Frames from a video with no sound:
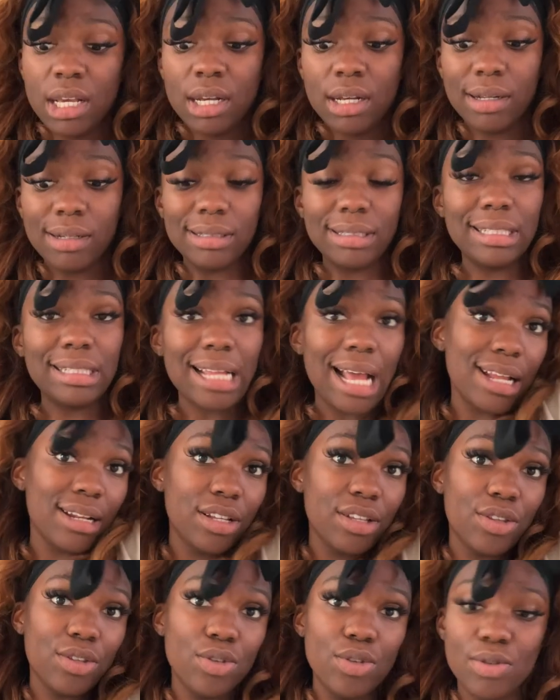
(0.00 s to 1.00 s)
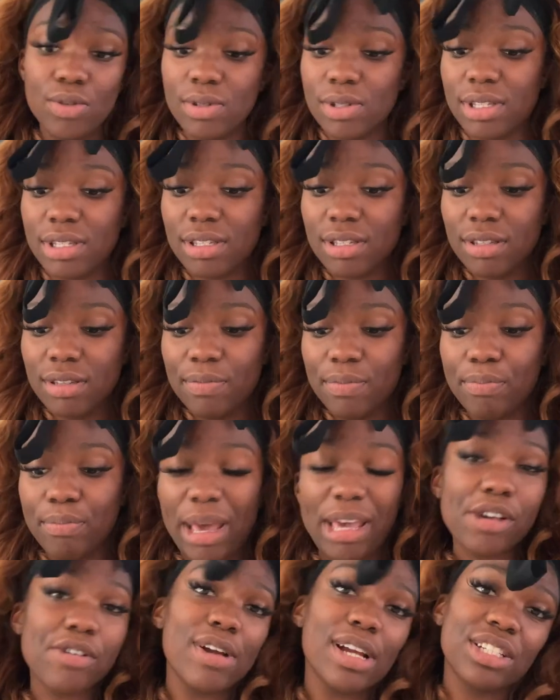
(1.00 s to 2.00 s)
But in another news,
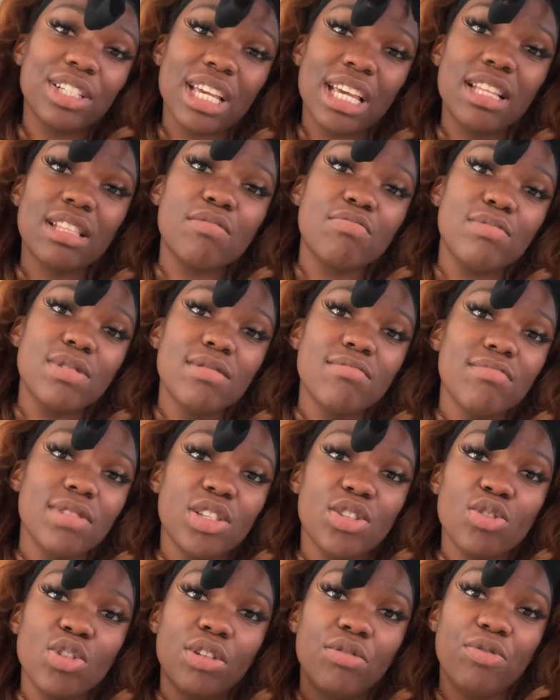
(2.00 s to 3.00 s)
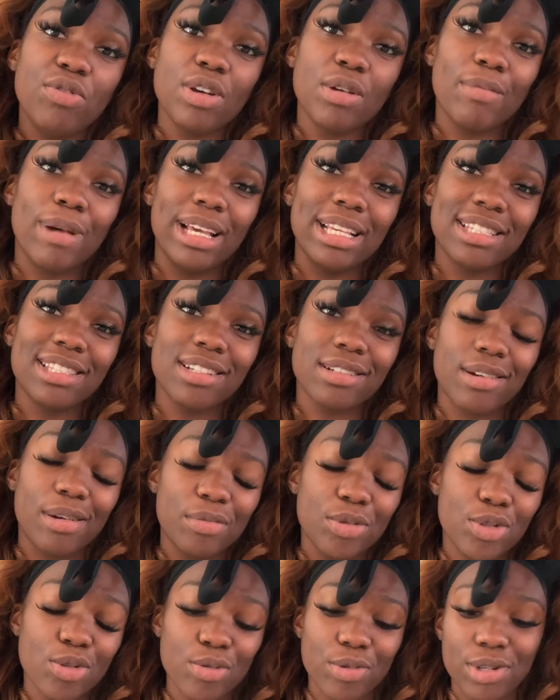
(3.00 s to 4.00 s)
my crush hates me. He's not viewing my Instagram
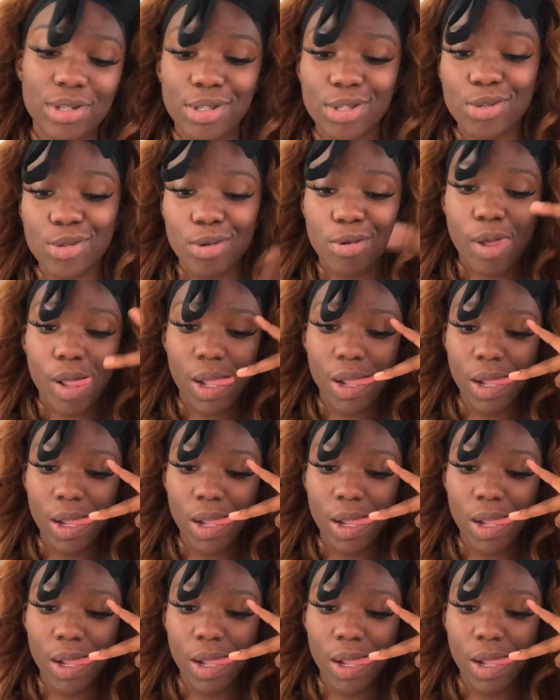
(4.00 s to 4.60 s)
story, so.